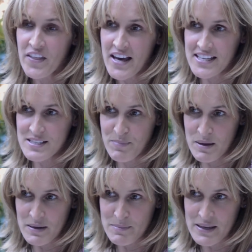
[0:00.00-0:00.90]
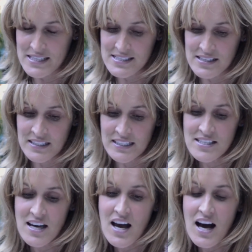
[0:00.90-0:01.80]
that by my bedside.
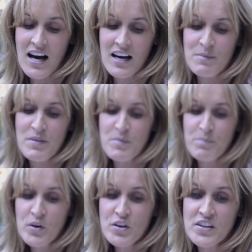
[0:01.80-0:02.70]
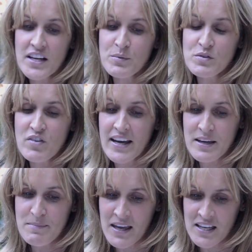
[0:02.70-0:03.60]
The book that I would
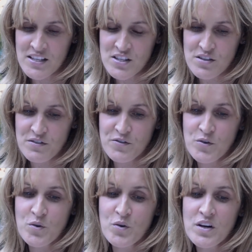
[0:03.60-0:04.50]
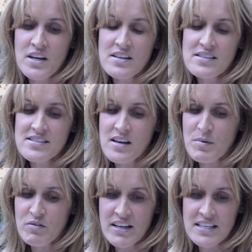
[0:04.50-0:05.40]
recommend for
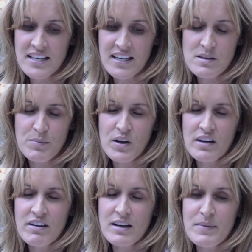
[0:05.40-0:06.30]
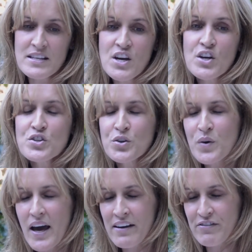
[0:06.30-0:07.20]
summer reading is a book I recommend
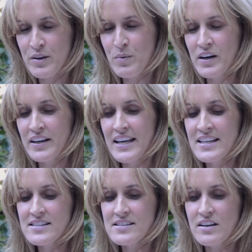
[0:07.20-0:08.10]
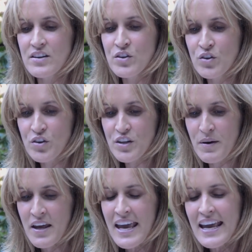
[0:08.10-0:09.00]
to everyone. It's not
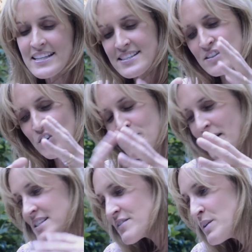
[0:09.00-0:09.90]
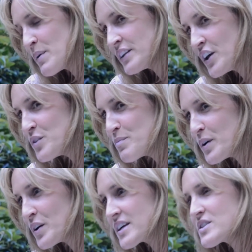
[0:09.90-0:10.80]
a massively well-known
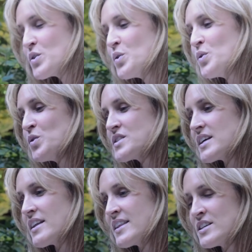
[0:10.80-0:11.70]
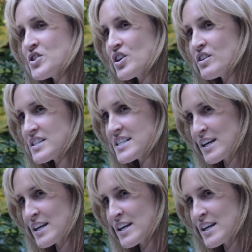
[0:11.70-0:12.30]
book. It's called The Enchanted